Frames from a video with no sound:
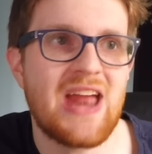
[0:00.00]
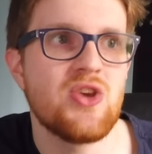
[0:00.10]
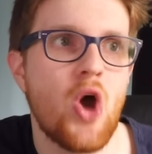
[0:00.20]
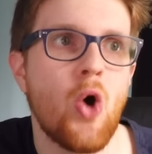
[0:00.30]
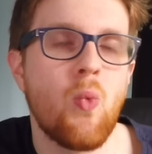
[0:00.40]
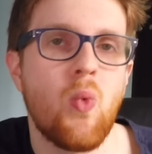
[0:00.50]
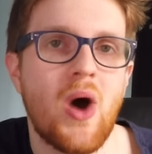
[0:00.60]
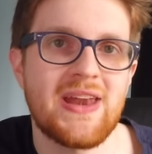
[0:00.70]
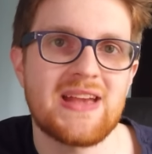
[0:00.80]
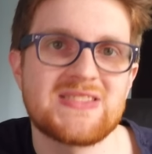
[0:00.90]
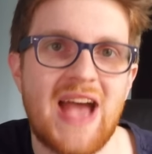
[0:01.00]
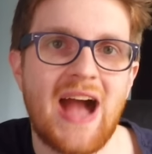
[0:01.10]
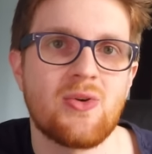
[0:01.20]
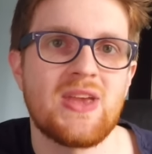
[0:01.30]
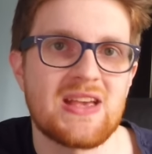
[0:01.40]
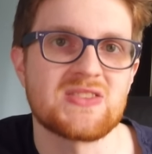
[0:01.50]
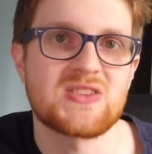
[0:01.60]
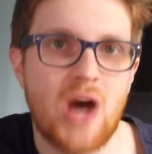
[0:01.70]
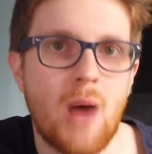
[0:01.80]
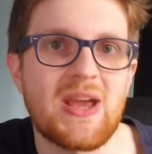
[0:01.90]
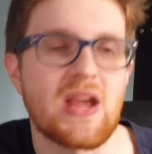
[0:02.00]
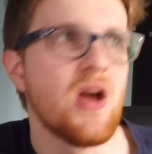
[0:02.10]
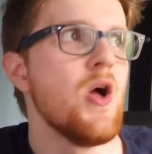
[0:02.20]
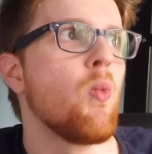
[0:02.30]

and know what exactly is coming.